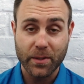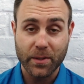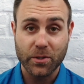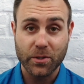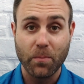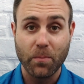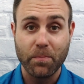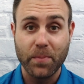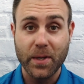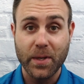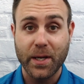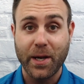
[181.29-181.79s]
So
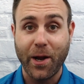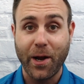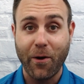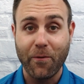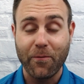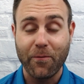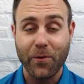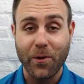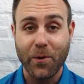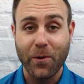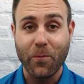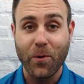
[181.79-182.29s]

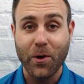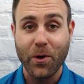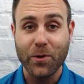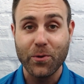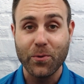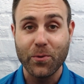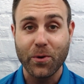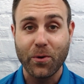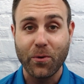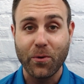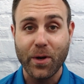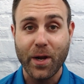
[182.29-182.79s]
careful on what you
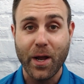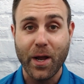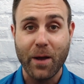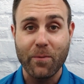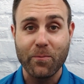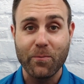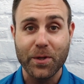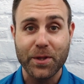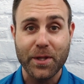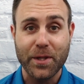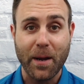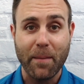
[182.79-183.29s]
agree on
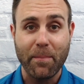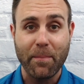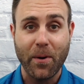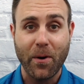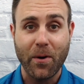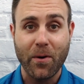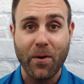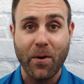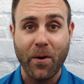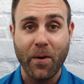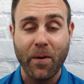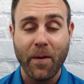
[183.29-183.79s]
with that
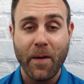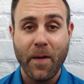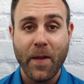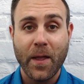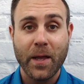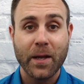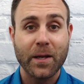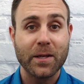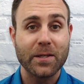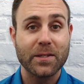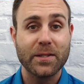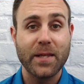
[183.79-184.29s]
partner
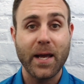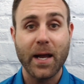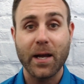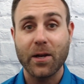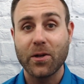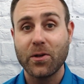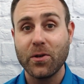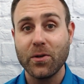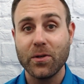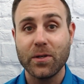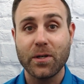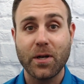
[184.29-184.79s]
because that
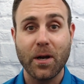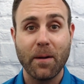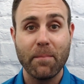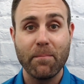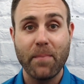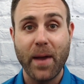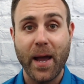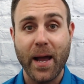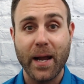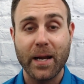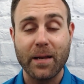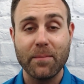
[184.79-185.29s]
could come
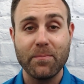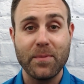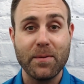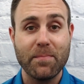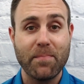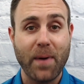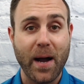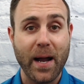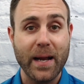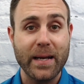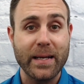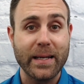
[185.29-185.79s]
back and be
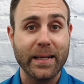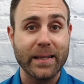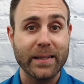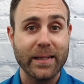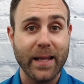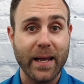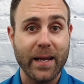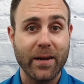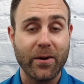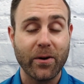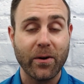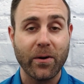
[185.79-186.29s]
binding
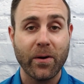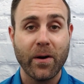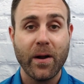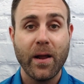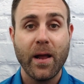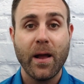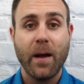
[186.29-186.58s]
later.